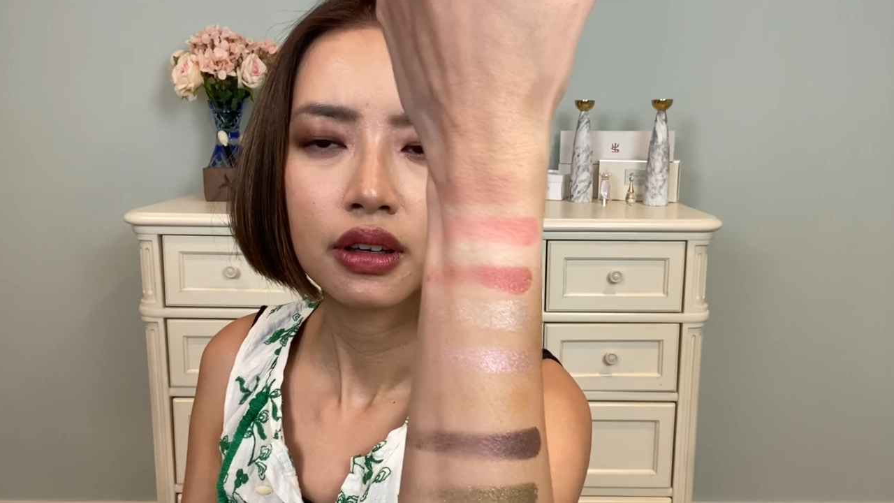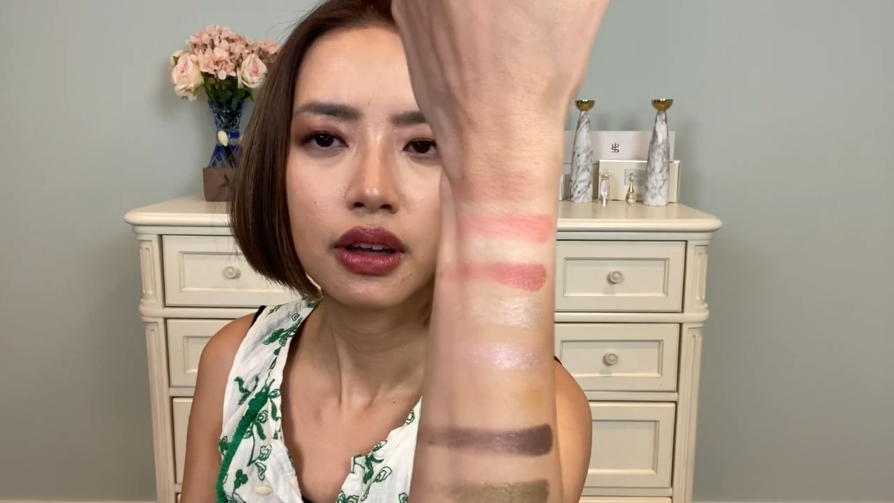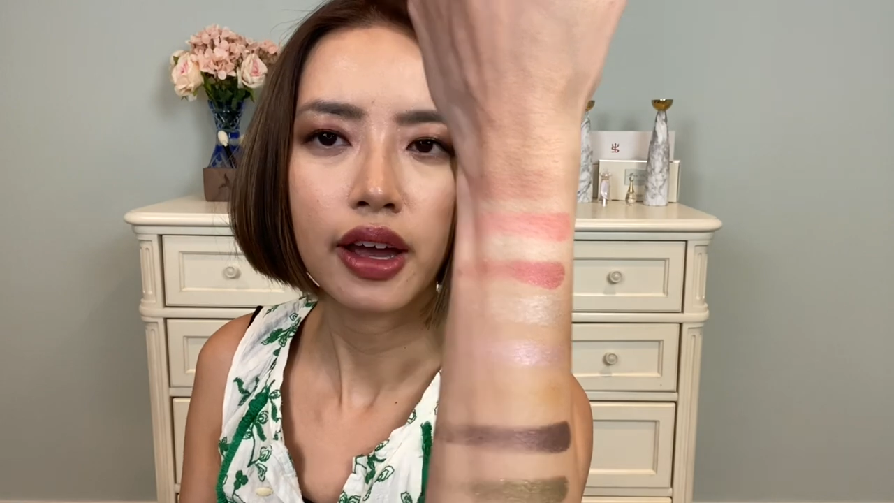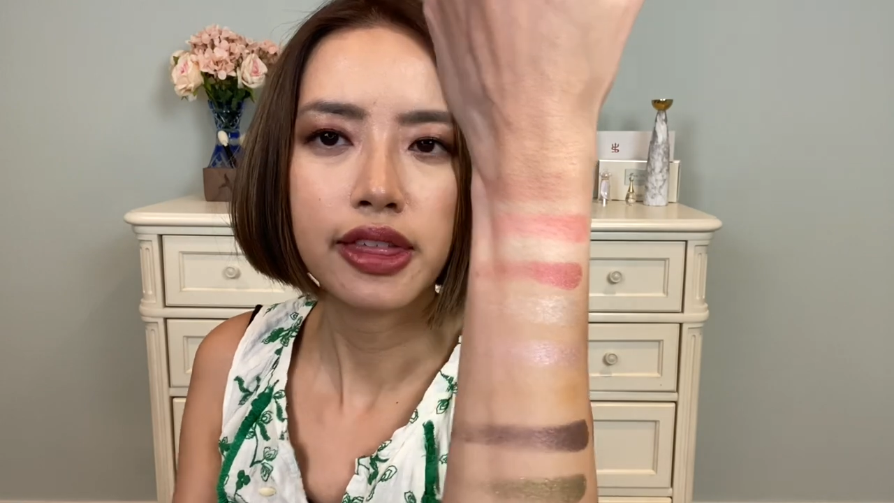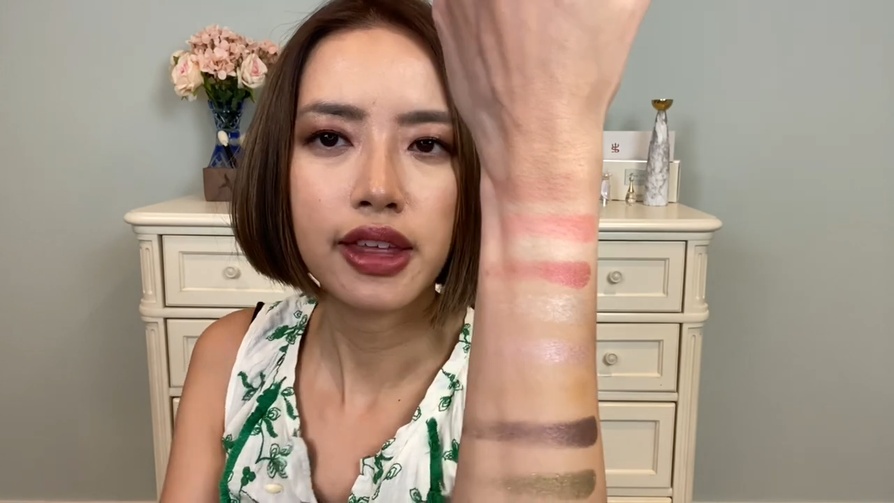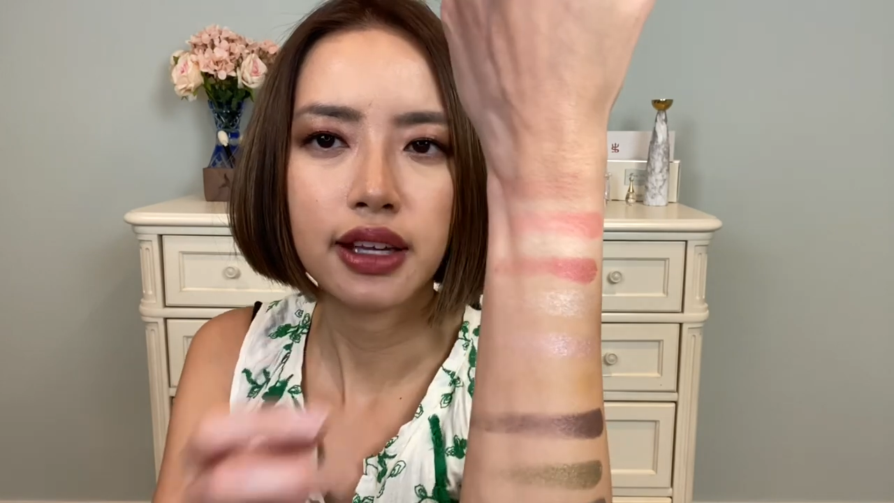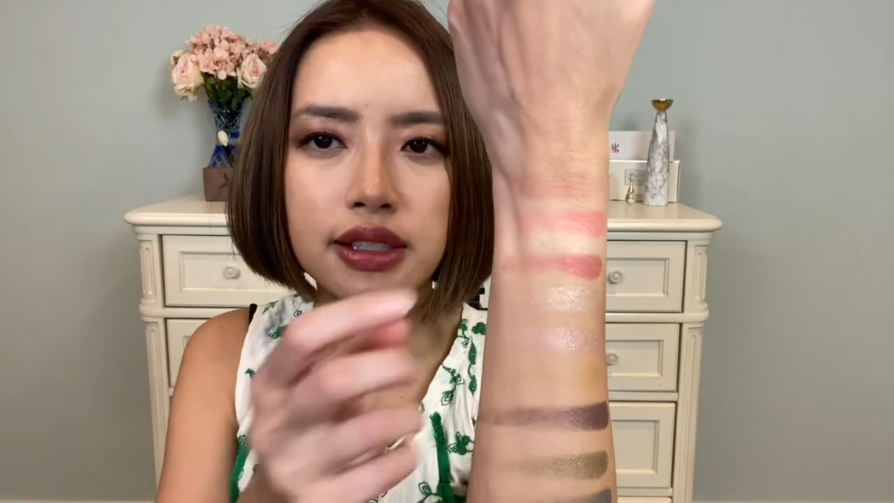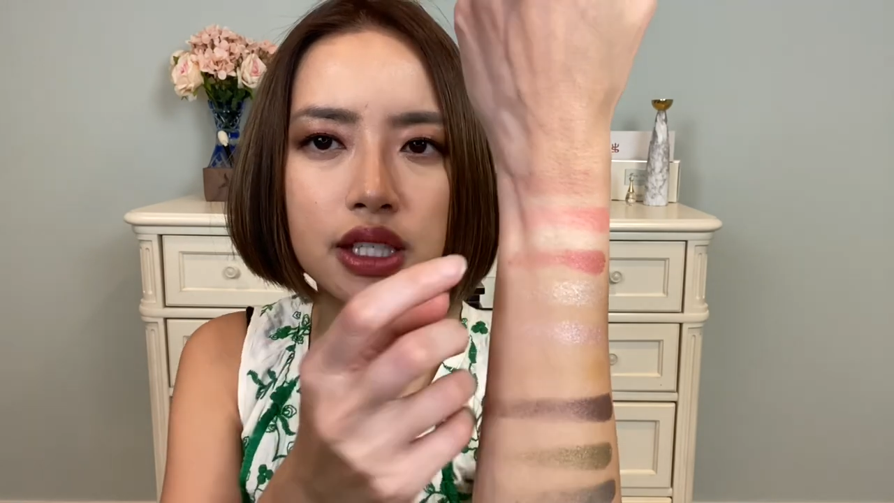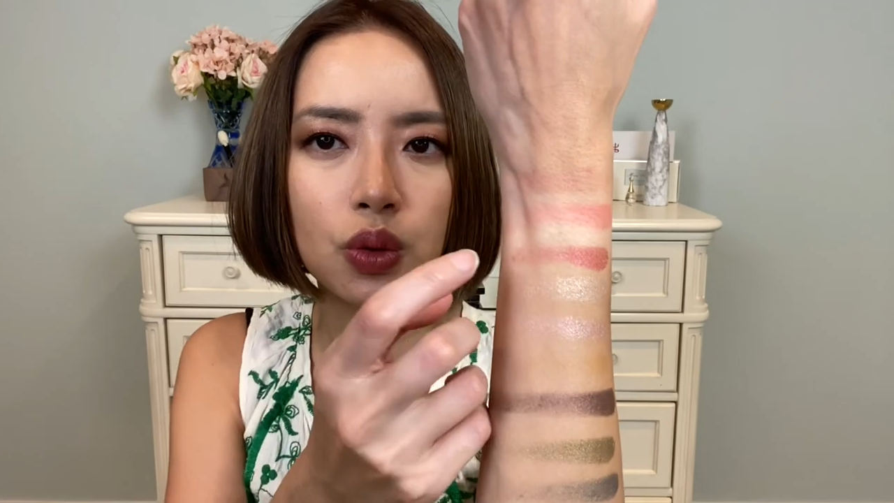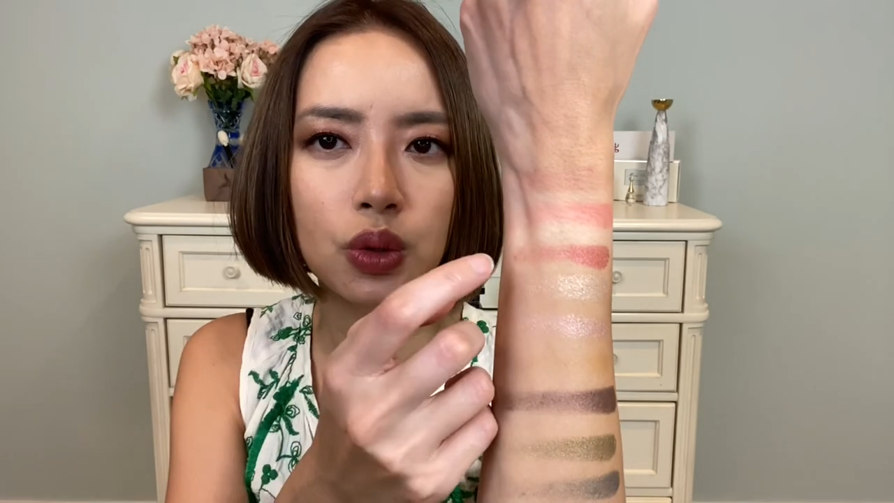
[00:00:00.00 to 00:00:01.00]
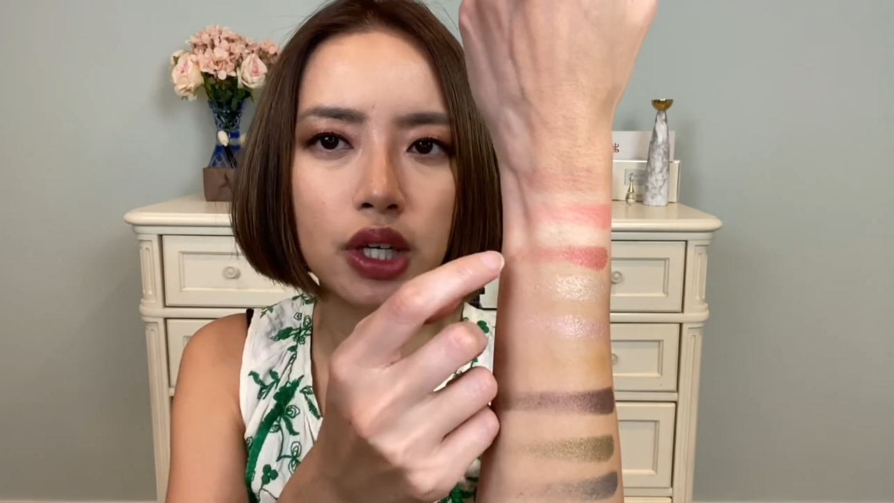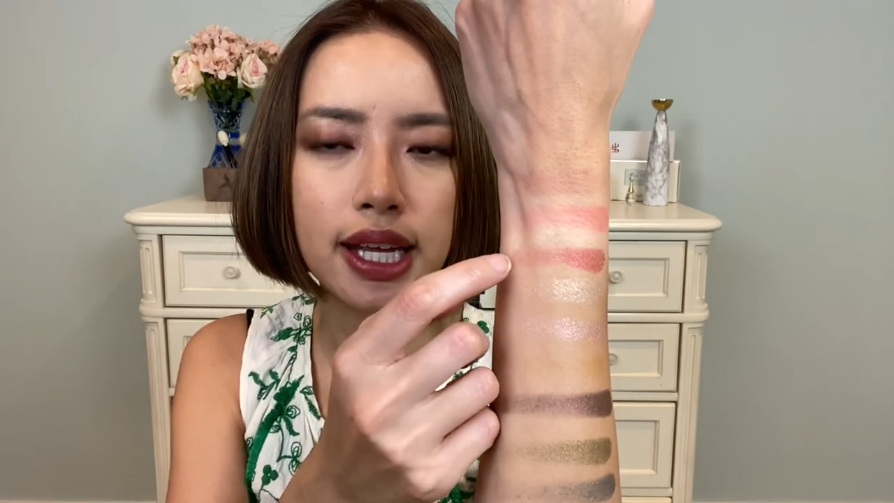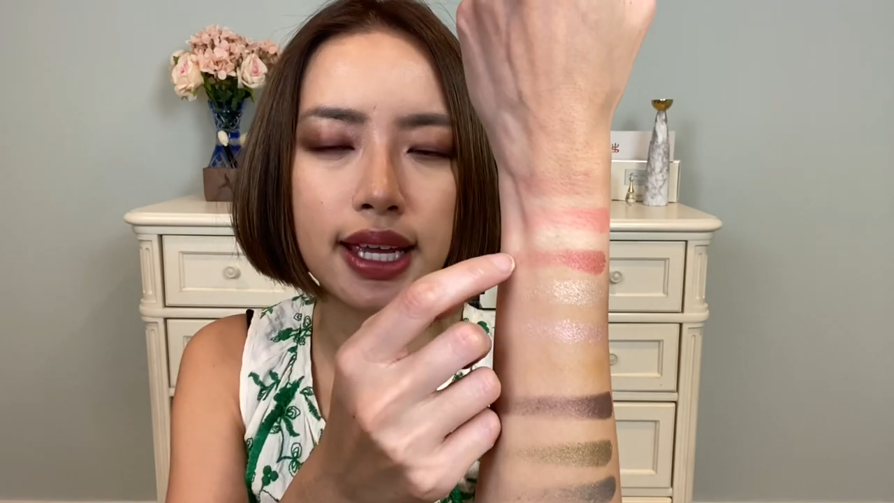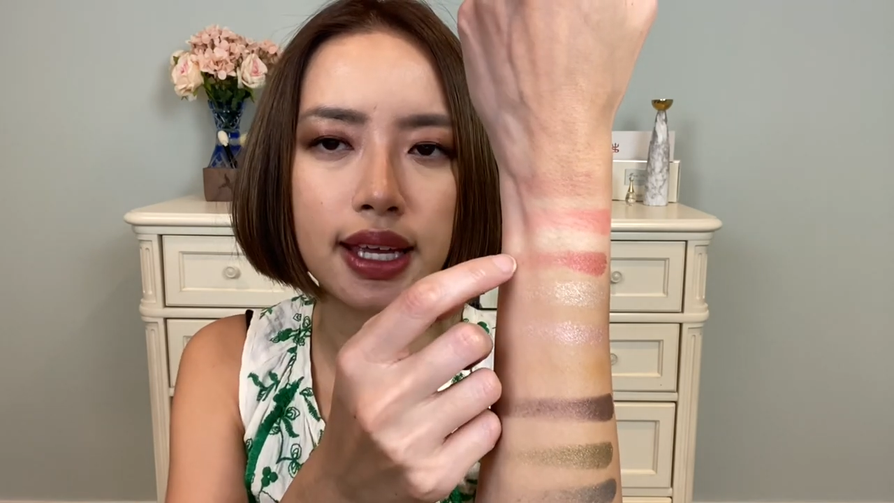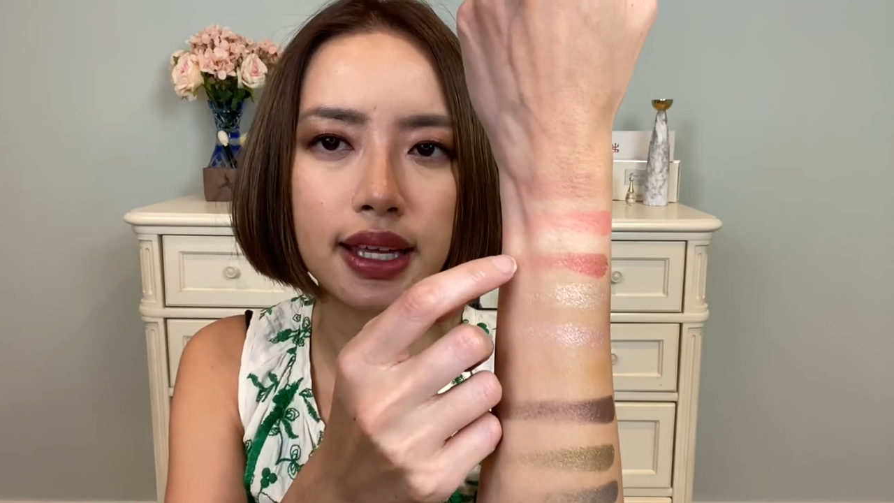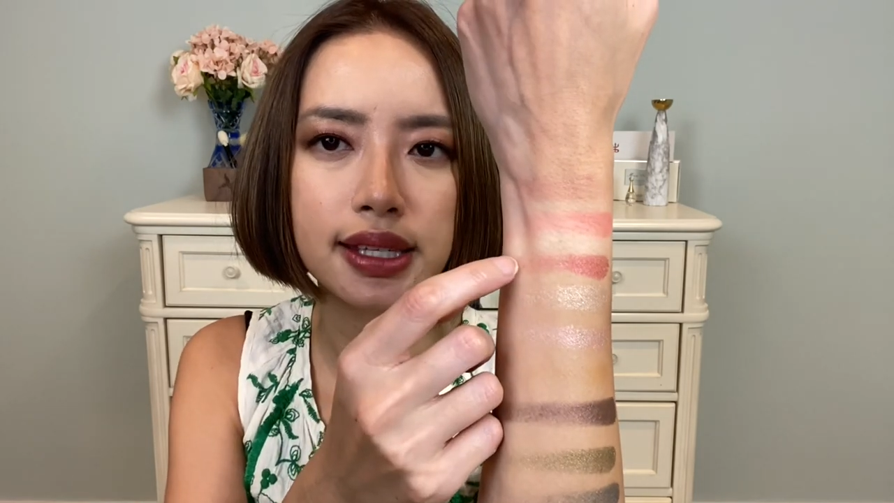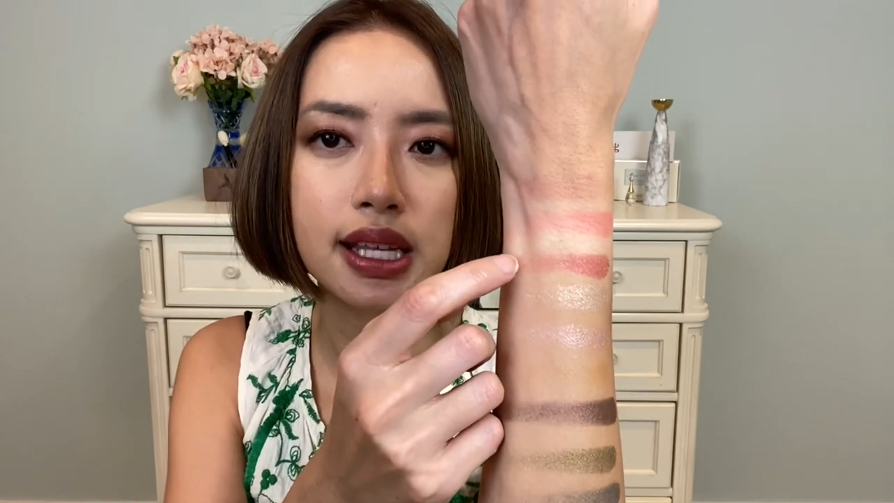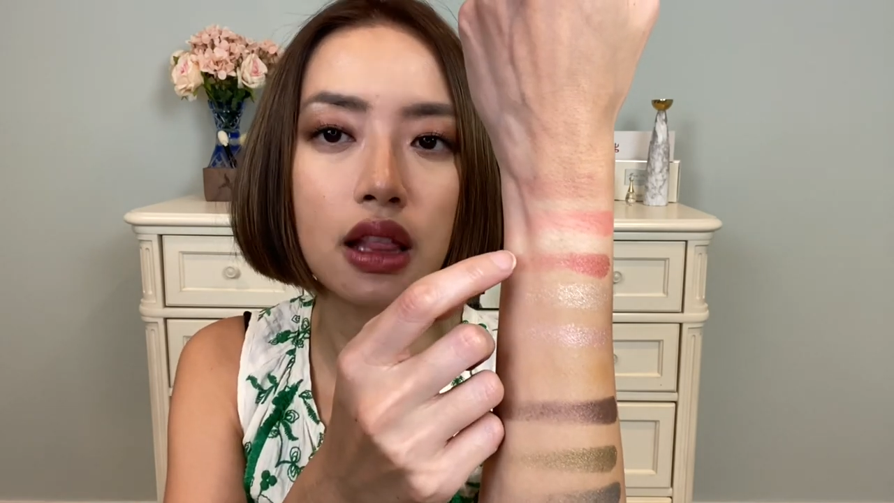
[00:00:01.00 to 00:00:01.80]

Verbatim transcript: I think Dior is